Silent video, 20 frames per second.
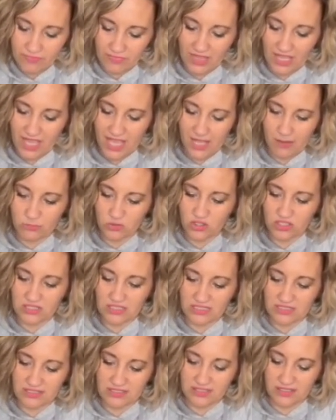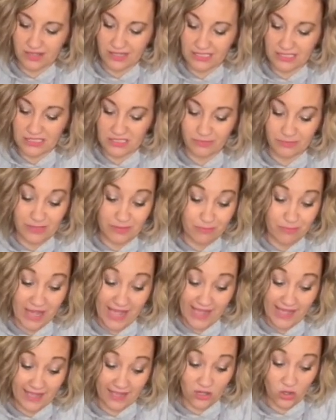I'm just excited to be
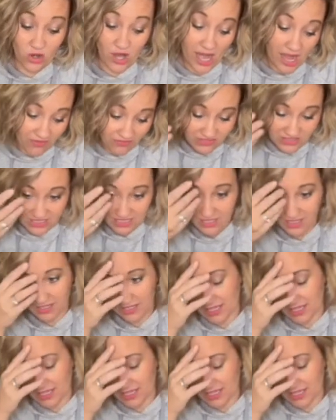back crafting.